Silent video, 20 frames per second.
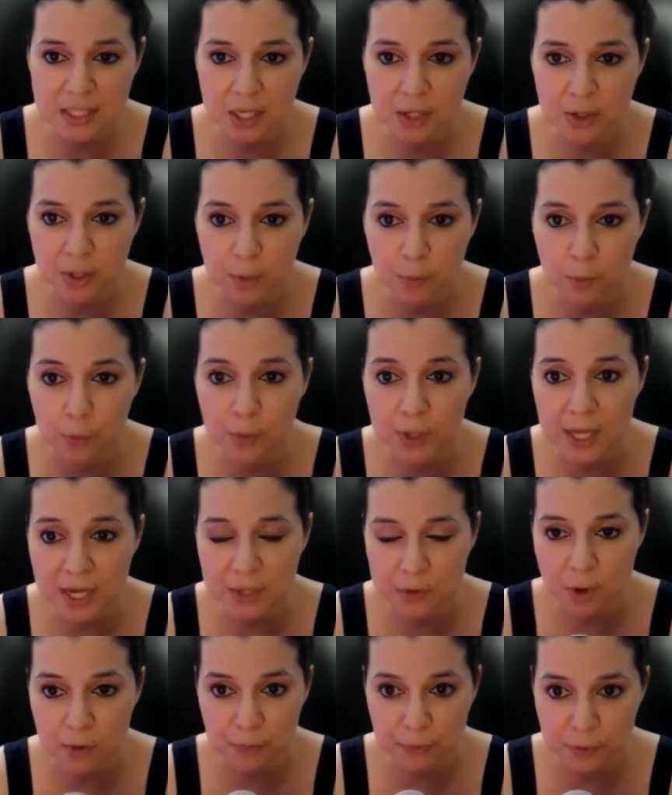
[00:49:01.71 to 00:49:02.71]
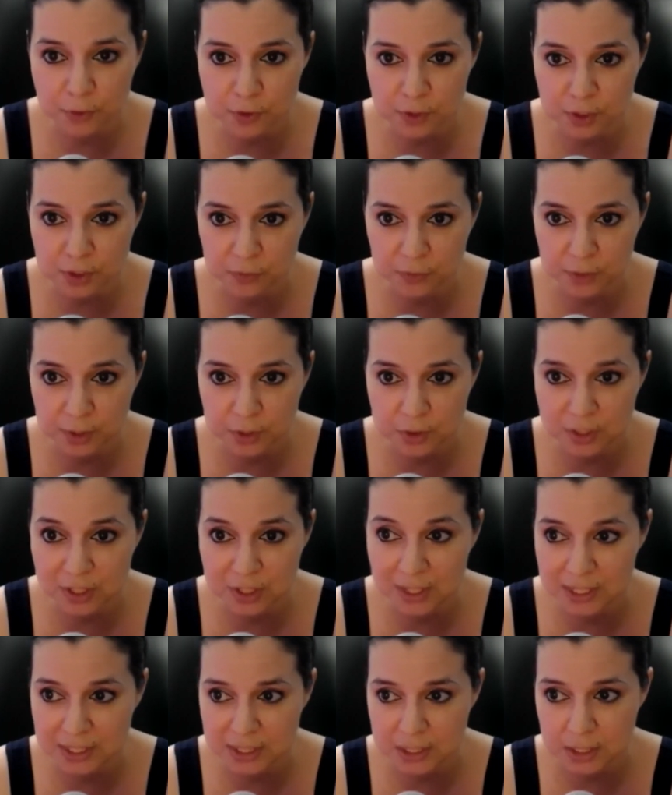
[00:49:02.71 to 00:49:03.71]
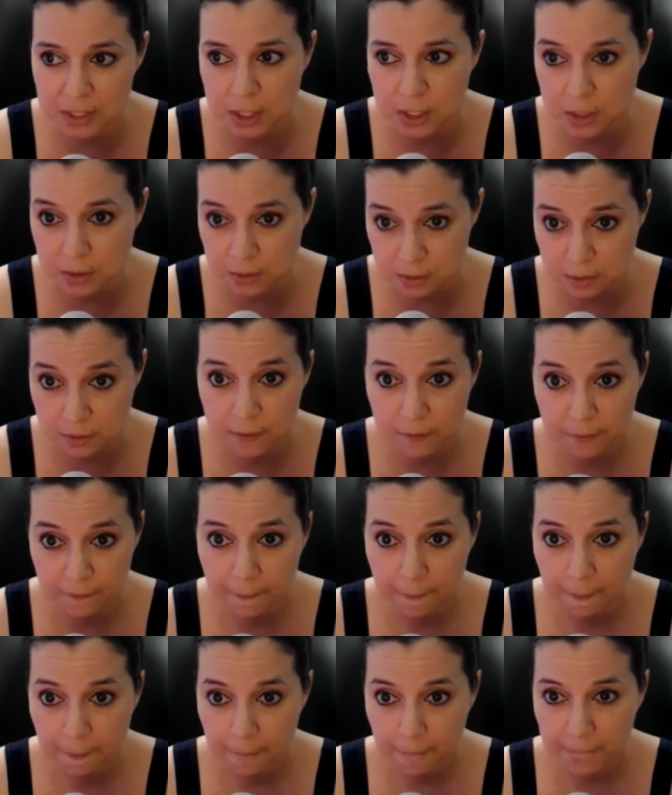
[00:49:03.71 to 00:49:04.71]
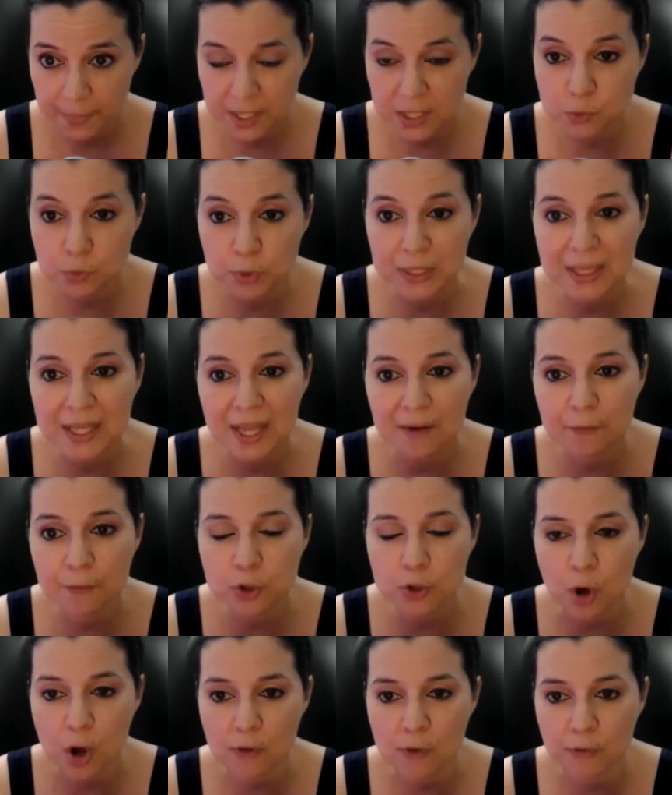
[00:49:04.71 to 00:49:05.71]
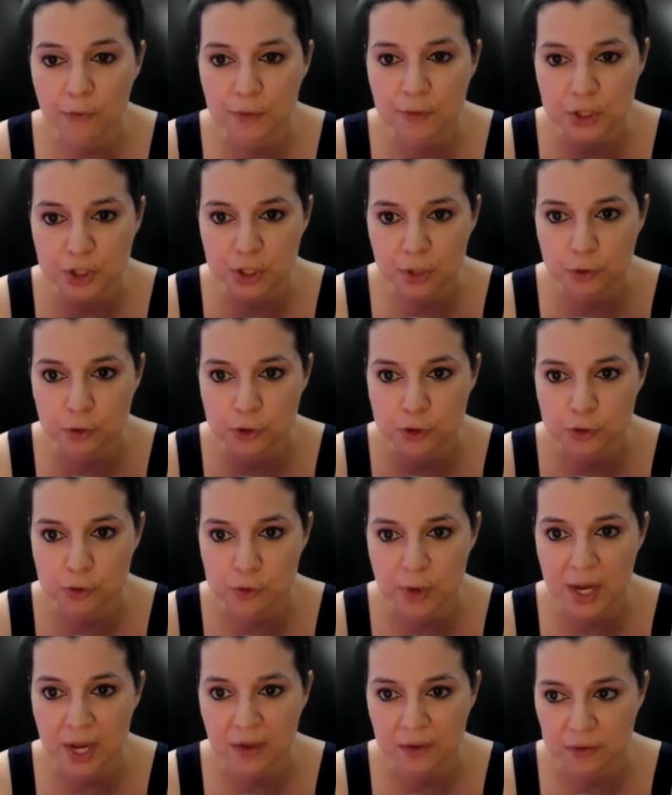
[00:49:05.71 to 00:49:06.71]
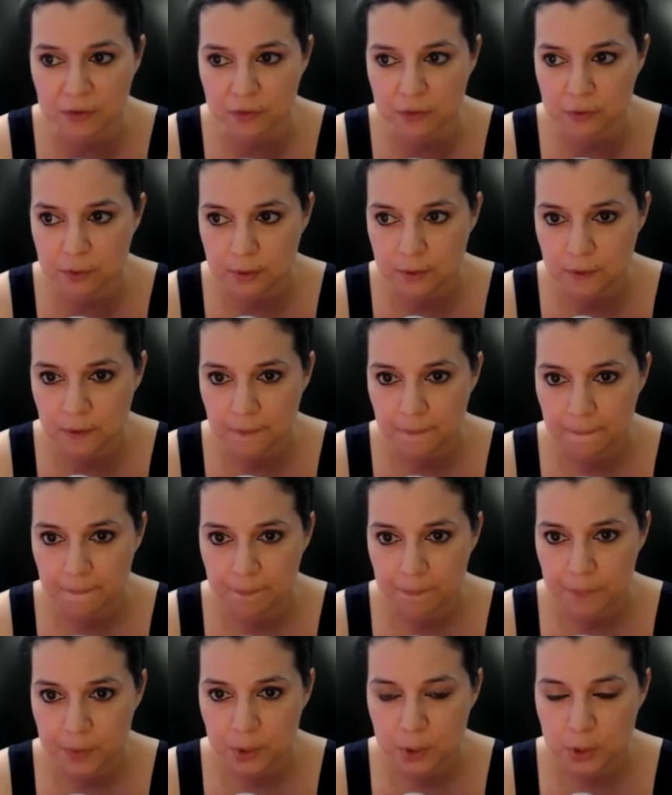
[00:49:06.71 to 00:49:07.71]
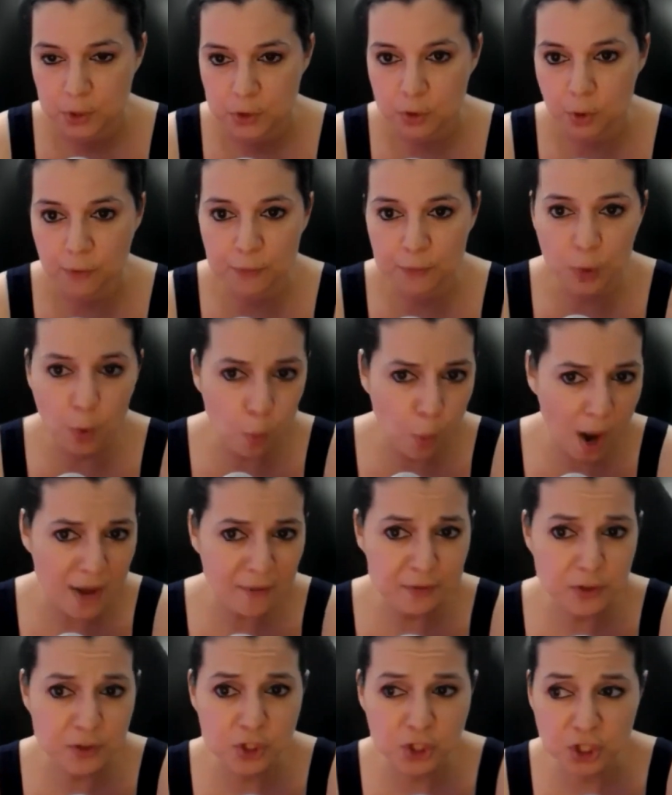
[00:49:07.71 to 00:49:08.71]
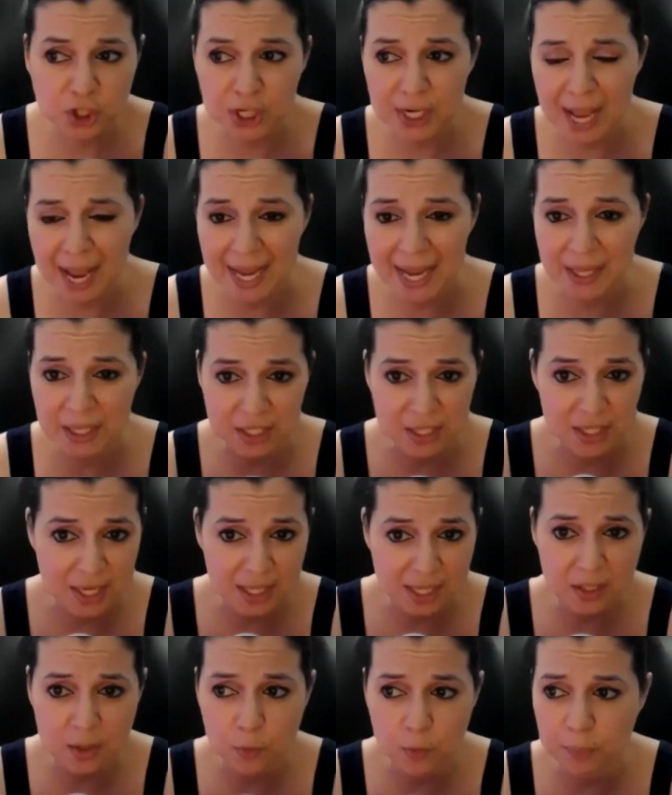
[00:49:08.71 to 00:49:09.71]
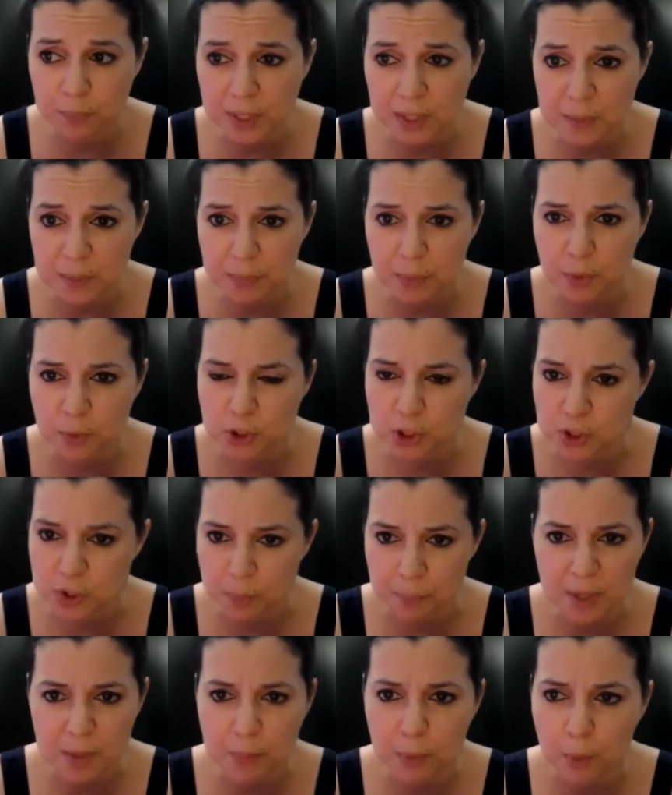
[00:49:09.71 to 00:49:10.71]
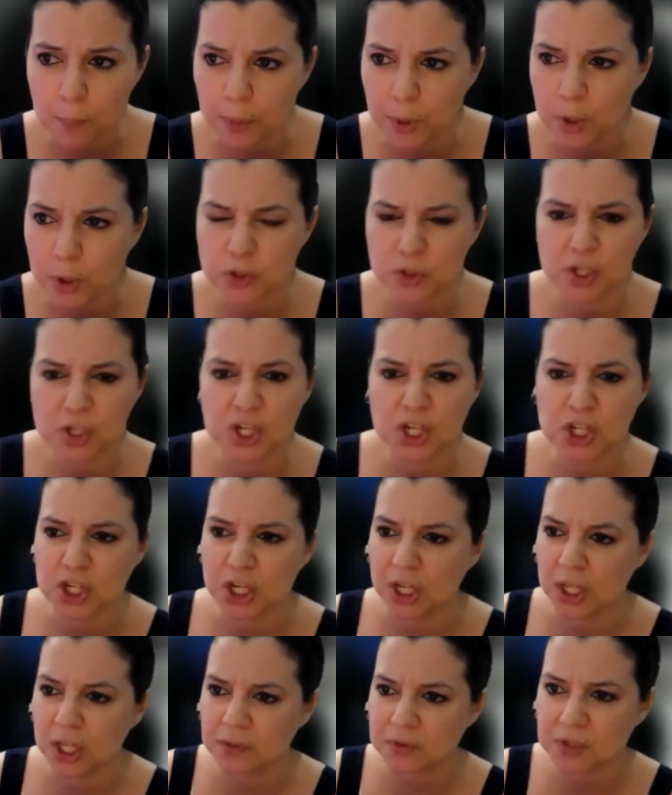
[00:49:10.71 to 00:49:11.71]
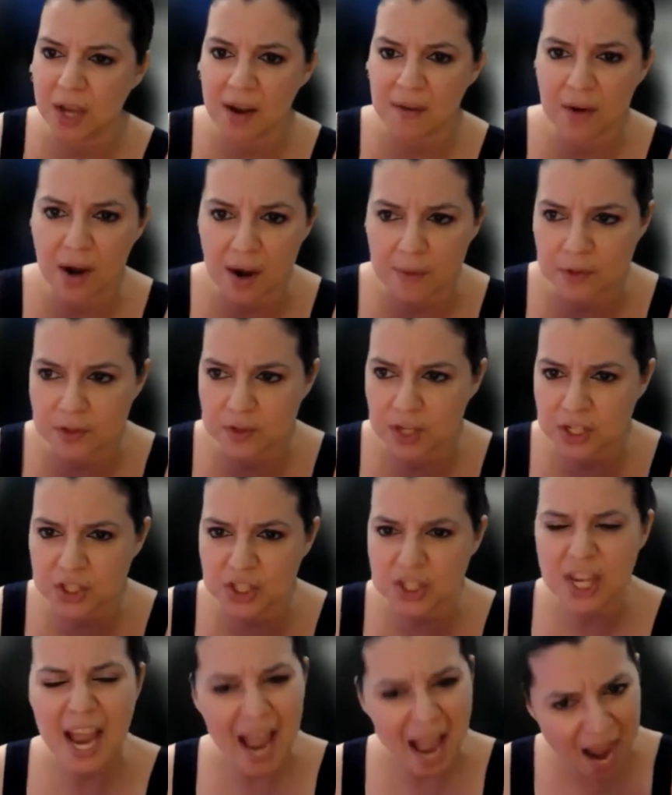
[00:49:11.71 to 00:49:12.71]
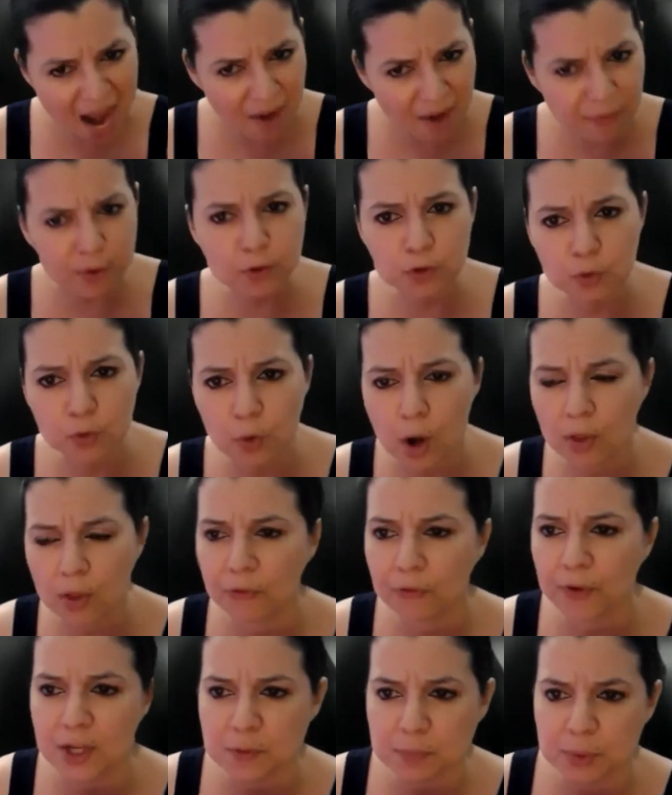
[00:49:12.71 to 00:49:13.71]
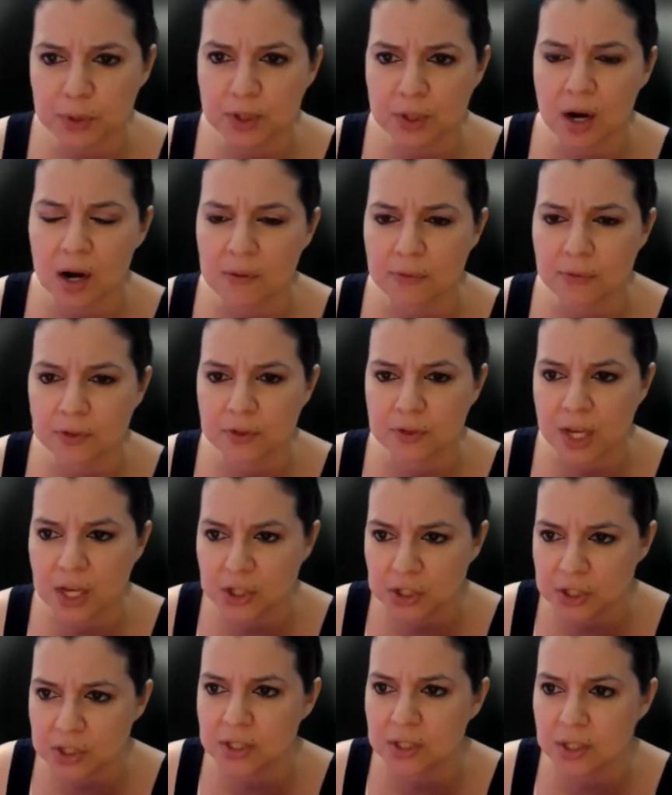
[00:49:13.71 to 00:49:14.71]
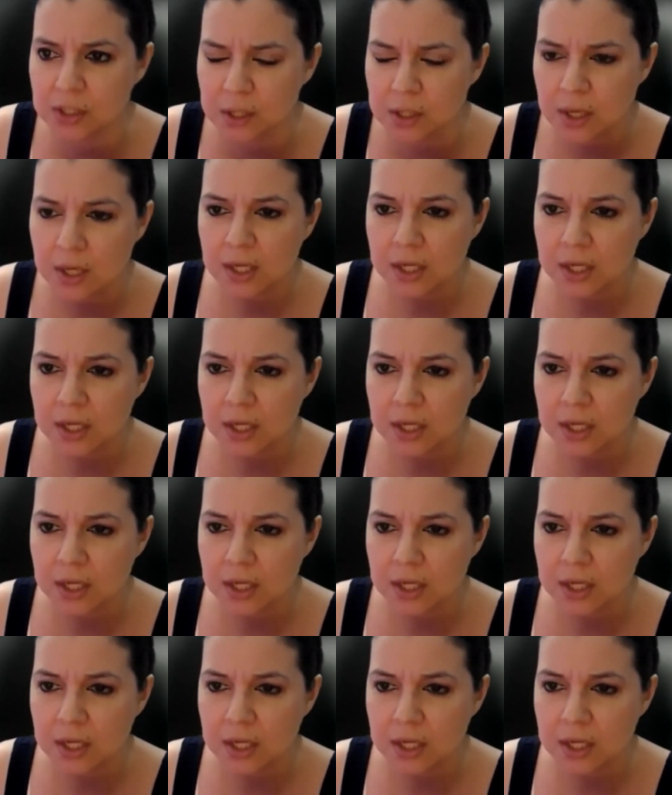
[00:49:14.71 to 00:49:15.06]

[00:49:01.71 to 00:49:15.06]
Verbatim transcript: tell you that when we got to our first six figures in less than a year is we leverage off of each other's strengths. So if your wife is good at connecting with people and she's a people person and she loves to have conversations, have her do all the Facebook conversations and